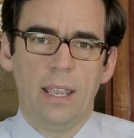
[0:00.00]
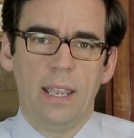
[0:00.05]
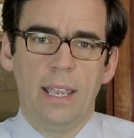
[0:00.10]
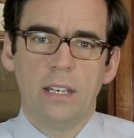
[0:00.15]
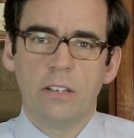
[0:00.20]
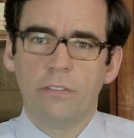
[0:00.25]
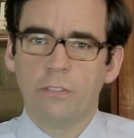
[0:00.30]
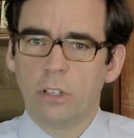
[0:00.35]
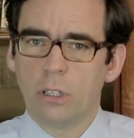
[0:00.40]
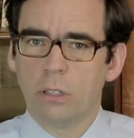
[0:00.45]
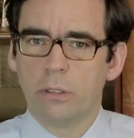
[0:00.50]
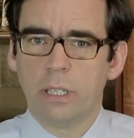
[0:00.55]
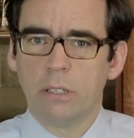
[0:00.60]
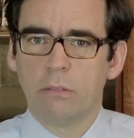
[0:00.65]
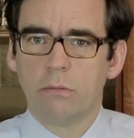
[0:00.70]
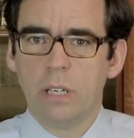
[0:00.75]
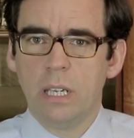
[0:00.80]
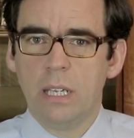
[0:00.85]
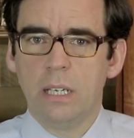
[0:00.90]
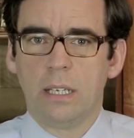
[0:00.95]
In the
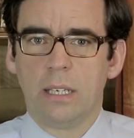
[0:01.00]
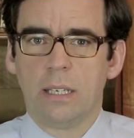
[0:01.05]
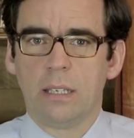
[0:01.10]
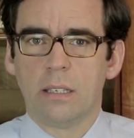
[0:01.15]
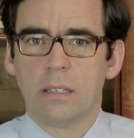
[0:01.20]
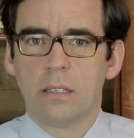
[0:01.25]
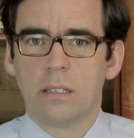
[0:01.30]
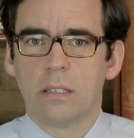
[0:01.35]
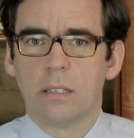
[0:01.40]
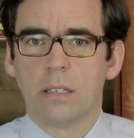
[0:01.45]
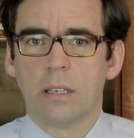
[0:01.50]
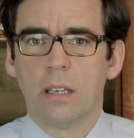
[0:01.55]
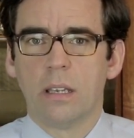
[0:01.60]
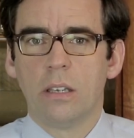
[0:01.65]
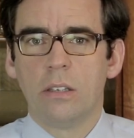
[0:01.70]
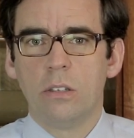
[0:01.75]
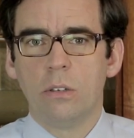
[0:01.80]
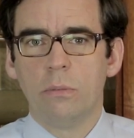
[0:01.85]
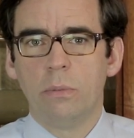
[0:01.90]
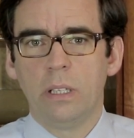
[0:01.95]
following readings,
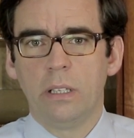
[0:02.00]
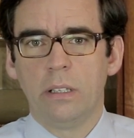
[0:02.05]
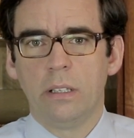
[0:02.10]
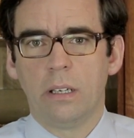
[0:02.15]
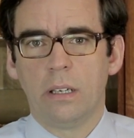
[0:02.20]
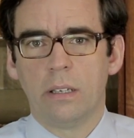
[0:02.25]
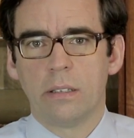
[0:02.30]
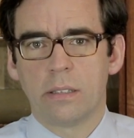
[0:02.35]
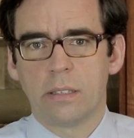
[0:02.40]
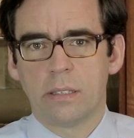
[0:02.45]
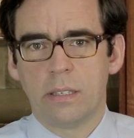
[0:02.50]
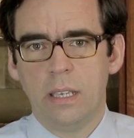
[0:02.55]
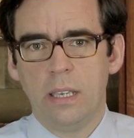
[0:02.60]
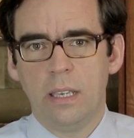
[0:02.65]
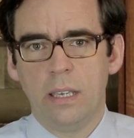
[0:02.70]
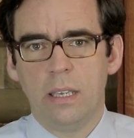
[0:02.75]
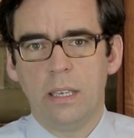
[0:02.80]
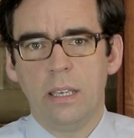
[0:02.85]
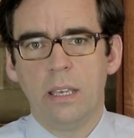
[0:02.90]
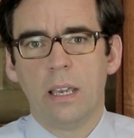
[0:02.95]
you will
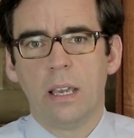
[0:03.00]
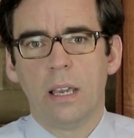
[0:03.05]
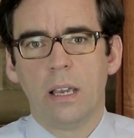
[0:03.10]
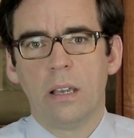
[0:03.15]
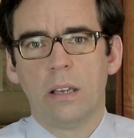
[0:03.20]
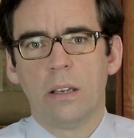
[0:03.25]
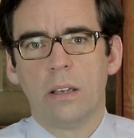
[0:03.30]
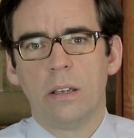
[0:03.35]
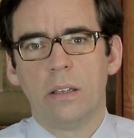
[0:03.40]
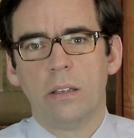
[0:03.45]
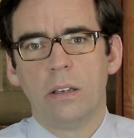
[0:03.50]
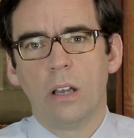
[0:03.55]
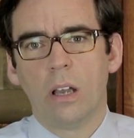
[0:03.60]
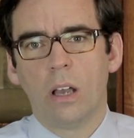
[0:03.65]
see uh,